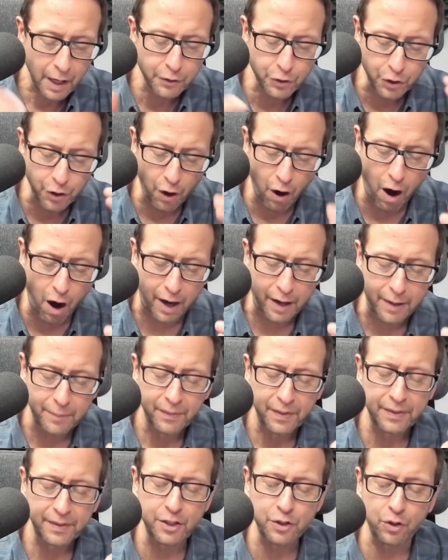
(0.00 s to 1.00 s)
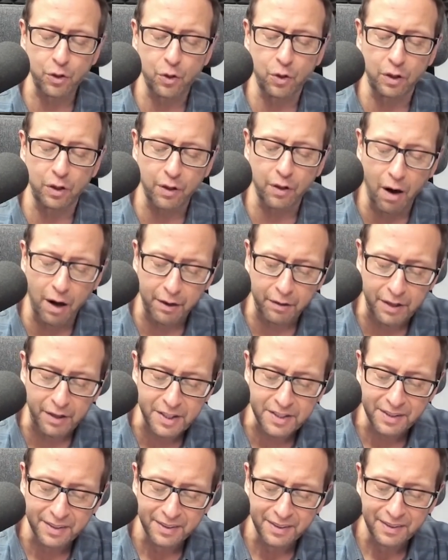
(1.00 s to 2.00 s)
to your heart. These are called
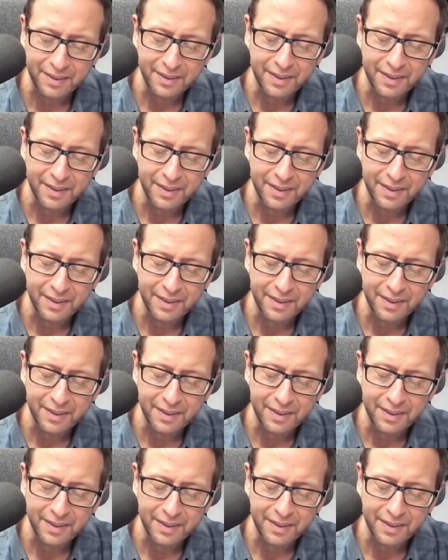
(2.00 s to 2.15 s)
arteries.